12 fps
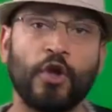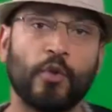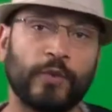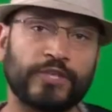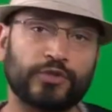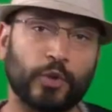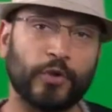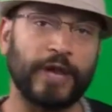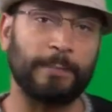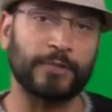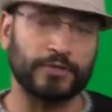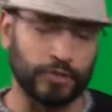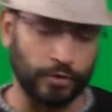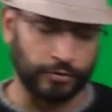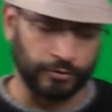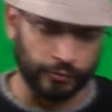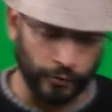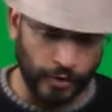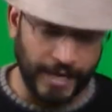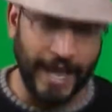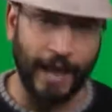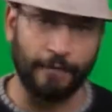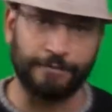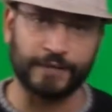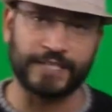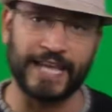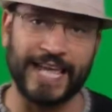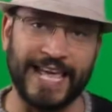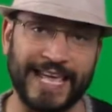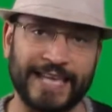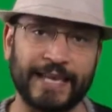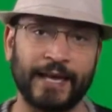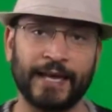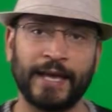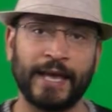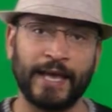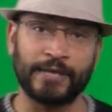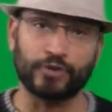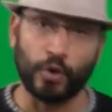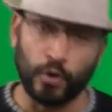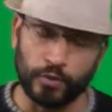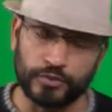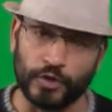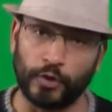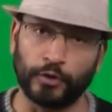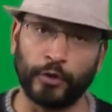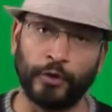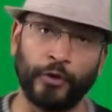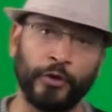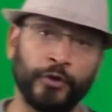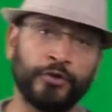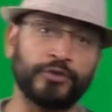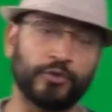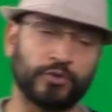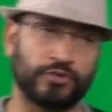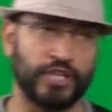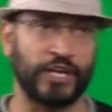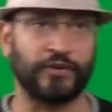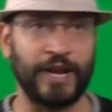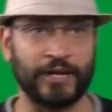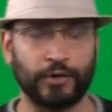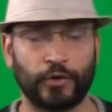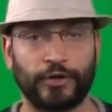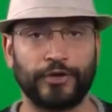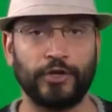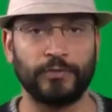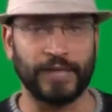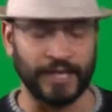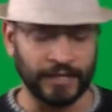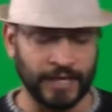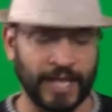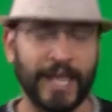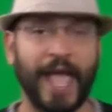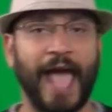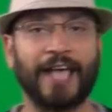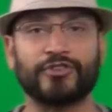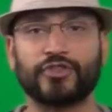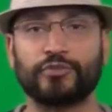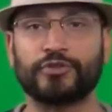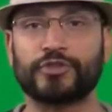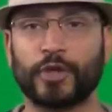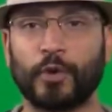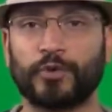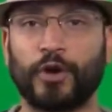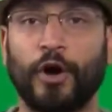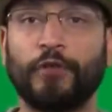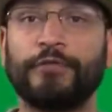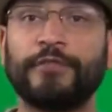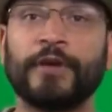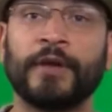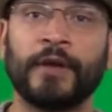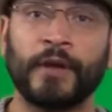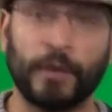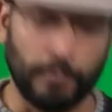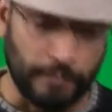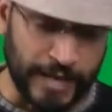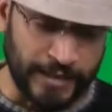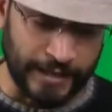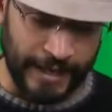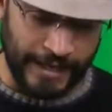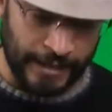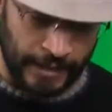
We saw in episode 3 how fatigue is also earned or generated or accumulated as the result of melee.